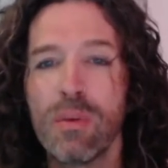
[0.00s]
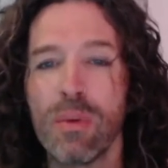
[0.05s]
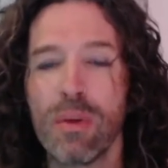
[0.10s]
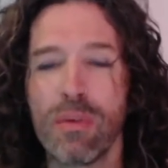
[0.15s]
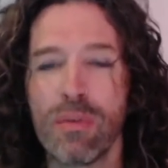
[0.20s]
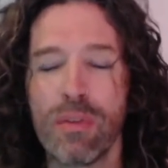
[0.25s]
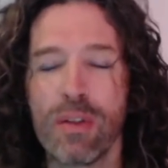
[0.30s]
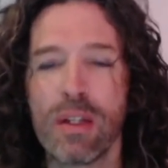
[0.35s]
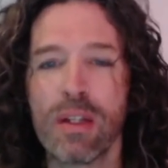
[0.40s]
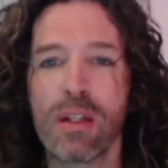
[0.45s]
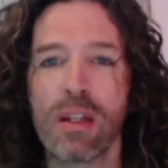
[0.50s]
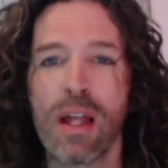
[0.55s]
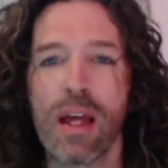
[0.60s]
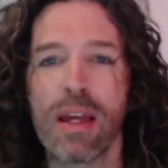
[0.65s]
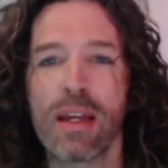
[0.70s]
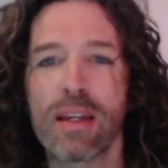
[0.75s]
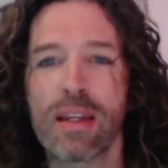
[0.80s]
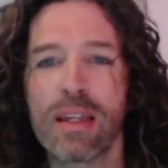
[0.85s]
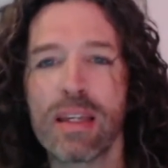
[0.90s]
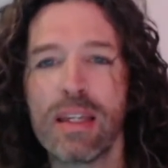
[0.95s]
We feel
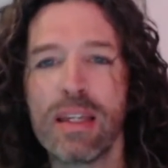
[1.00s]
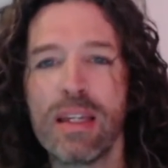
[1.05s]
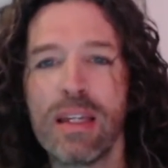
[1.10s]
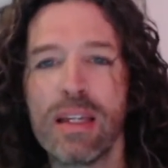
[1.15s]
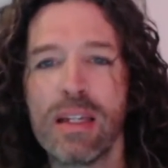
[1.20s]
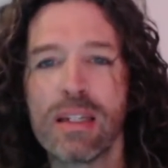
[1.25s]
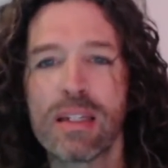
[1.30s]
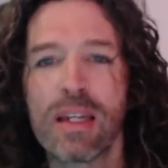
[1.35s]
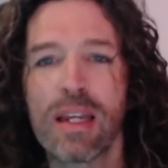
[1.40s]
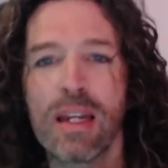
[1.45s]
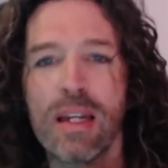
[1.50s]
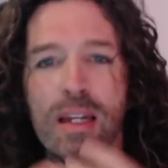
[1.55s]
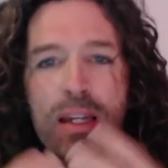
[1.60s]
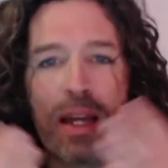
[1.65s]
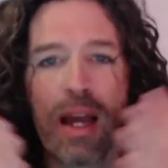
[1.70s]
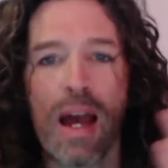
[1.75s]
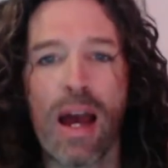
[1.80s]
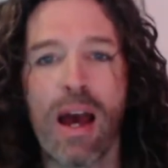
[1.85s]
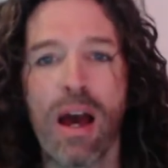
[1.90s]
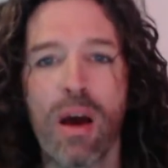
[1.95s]
like heat is getting
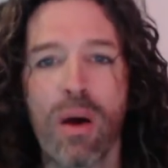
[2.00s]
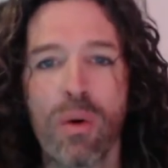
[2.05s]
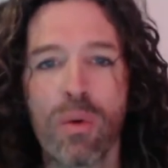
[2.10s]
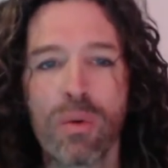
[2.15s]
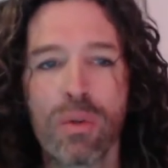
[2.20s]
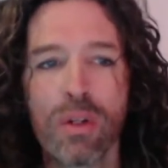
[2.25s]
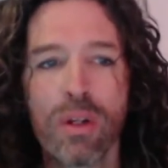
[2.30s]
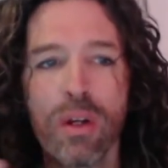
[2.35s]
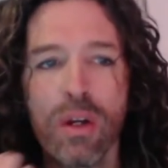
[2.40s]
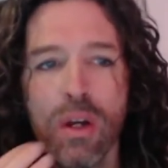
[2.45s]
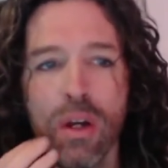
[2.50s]
out.